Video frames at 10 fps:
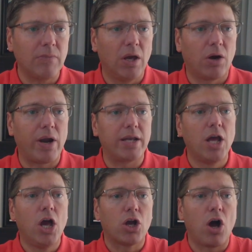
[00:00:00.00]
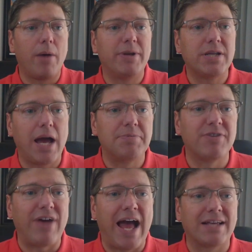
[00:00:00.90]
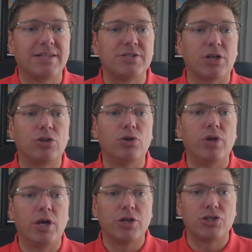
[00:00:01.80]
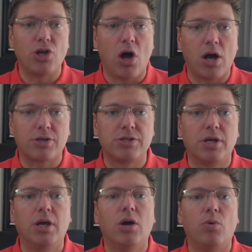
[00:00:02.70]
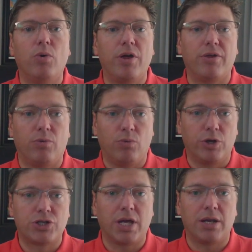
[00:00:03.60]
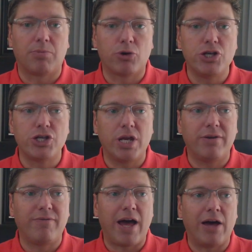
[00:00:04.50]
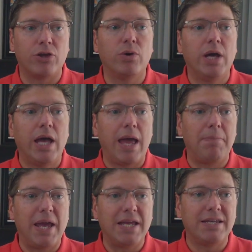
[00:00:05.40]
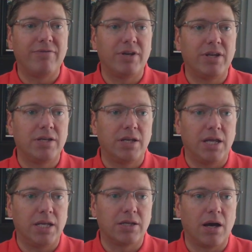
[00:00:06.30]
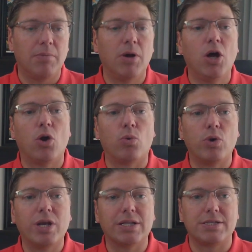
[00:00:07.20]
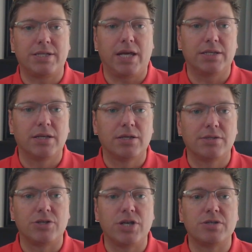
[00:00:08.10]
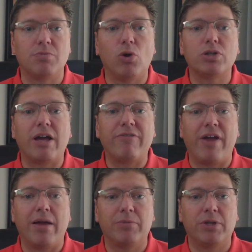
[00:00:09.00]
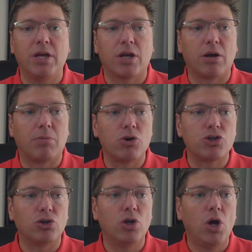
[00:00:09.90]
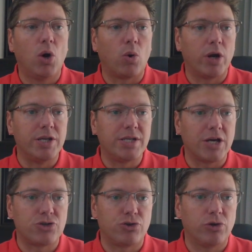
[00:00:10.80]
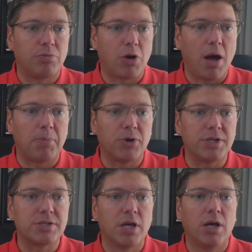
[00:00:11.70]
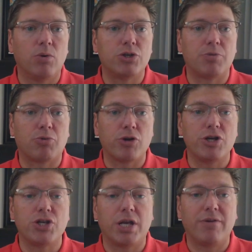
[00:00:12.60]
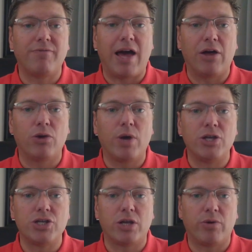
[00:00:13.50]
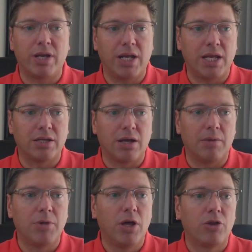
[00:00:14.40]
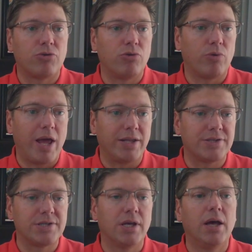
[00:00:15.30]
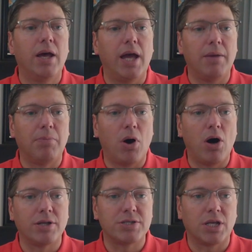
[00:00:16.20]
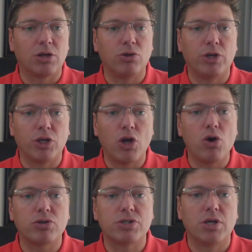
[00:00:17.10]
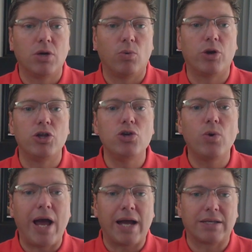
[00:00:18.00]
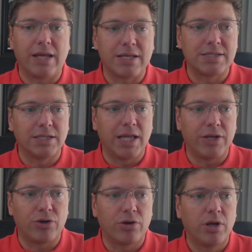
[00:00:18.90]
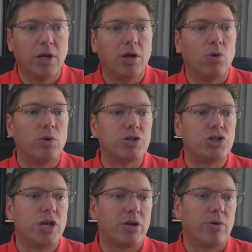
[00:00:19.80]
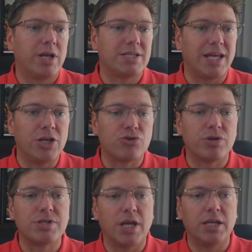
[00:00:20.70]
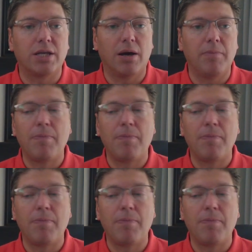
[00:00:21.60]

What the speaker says: All right, common types of assets include stocks, which can appreciate in value and pay dividend income. Real estate, such as multifamily, commercial, or industrial properties, which appreciate in value and generate income through rents. And bonds, including notes, where you act as the lender, which generates interest income.